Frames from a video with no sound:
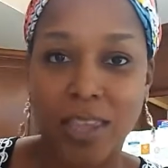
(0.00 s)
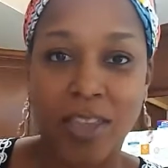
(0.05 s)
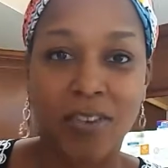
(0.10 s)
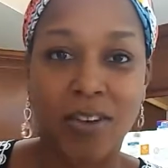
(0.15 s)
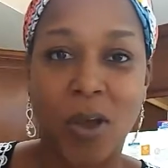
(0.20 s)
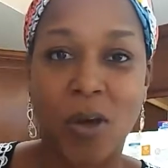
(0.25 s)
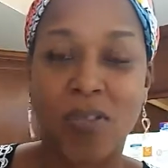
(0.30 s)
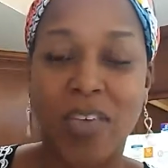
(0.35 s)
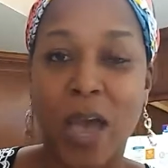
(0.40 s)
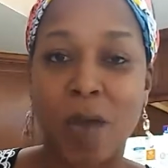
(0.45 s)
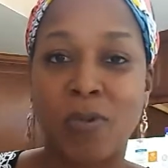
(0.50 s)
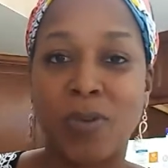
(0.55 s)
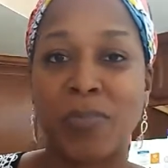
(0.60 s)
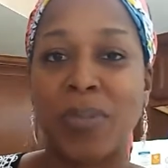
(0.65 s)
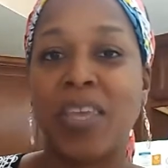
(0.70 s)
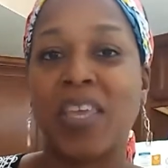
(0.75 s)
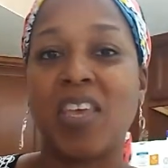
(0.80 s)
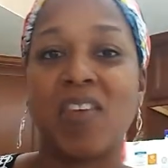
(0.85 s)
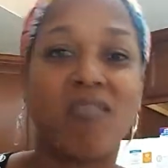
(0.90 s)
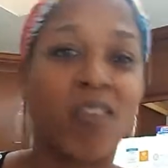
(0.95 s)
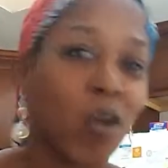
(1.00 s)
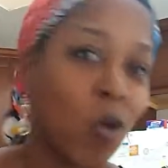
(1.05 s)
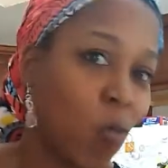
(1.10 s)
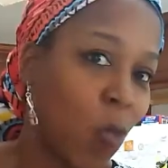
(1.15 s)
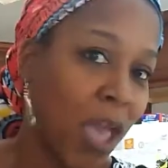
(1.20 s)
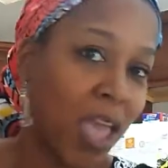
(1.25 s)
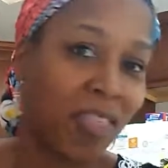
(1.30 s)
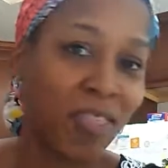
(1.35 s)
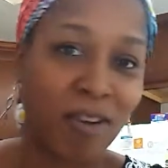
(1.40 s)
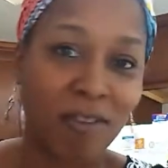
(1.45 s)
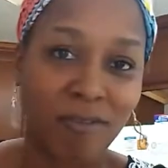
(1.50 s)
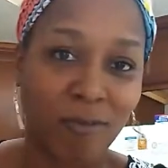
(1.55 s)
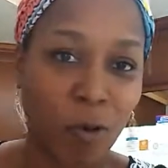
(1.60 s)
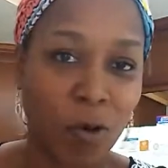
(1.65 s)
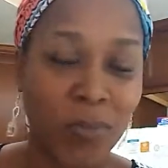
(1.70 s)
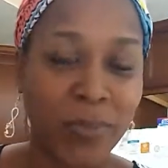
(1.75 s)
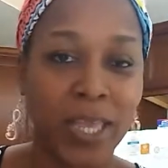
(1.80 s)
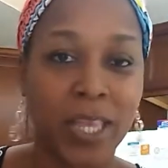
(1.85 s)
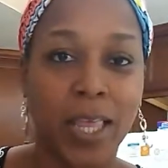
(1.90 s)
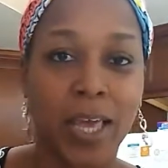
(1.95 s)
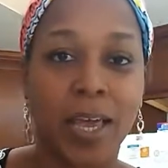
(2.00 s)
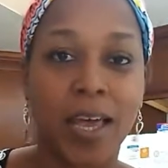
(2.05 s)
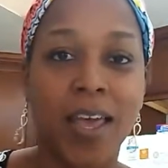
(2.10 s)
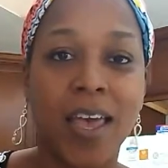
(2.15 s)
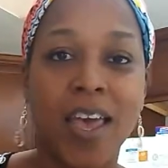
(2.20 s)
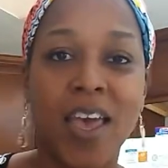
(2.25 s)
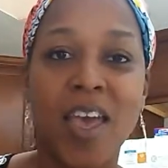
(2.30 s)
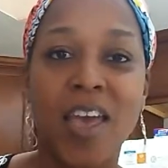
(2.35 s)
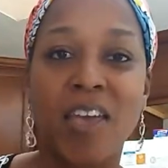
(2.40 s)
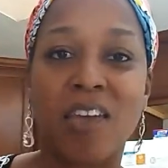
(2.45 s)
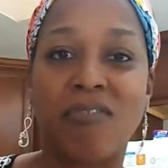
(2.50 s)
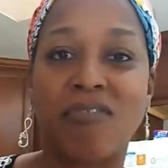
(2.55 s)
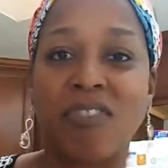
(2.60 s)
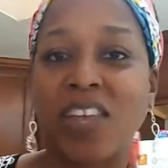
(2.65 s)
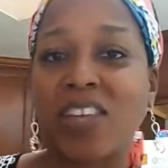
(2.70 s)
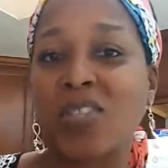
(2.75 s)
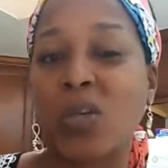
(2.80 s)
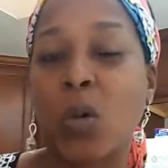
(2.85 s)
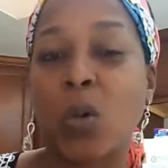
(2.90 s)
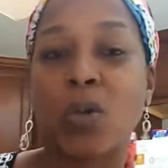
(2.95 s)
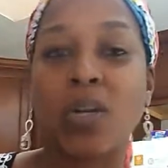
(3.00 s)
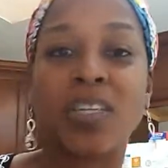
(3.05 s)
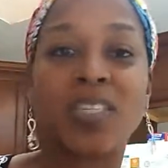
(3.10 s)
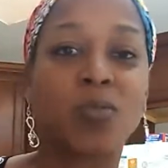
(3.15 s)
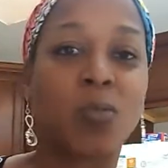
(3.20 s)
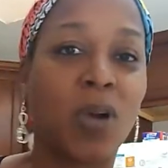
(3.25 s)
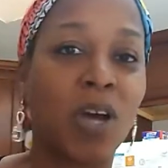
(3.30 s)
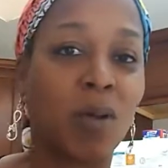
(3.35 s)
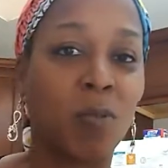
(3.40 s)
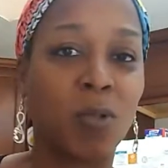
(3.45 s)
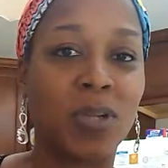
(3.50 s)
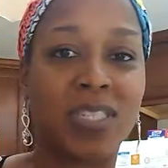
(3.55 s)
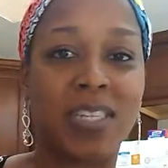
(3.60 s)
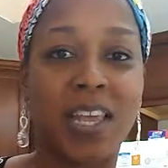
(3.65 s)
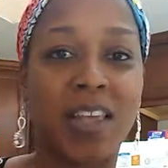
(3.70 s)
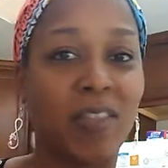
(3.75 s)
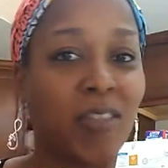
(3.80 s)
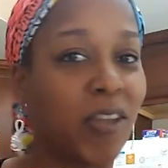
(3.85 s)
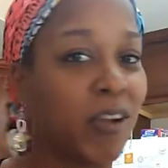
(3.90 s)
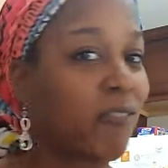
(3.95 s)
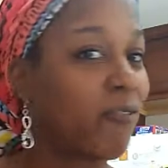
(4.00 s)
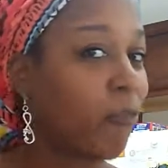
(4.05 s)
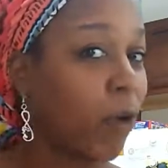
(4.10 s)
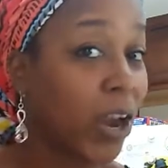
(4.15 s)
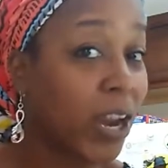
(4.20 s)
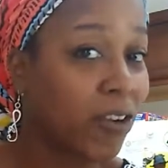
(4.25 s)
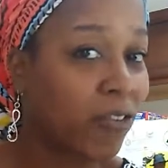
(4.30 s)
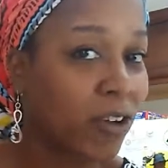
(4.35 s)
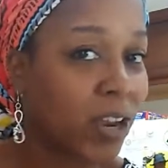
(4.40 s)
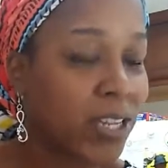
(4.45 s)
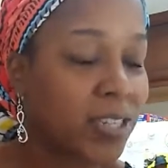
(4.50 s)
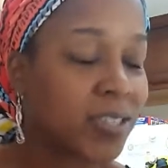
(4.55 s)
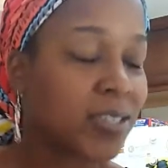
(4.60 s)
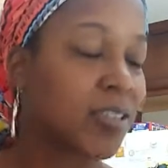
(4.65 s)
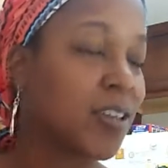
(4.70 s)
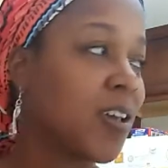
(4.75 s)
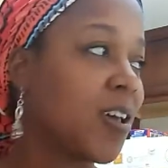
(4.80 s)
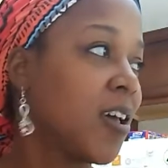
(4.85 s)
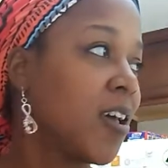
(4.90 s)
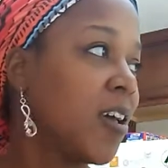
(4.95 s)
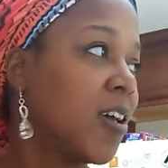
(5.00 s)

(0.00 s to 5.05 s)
You know, that would be giving away their formula if they told us what was in their fragrance.